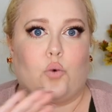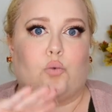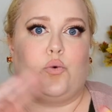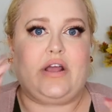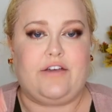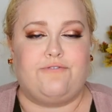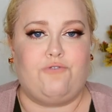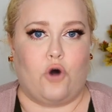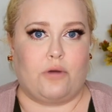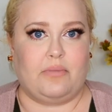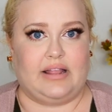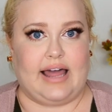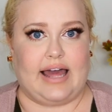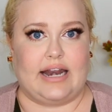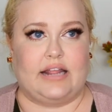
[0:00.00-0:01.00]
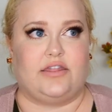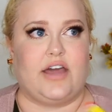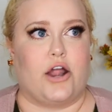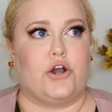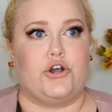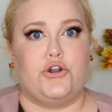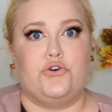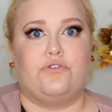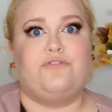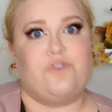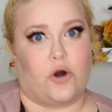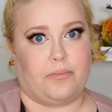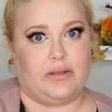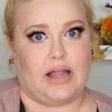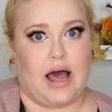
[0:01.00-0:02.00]
reformulated their new
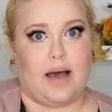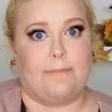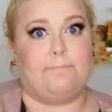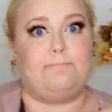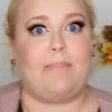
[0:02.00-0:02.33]
formula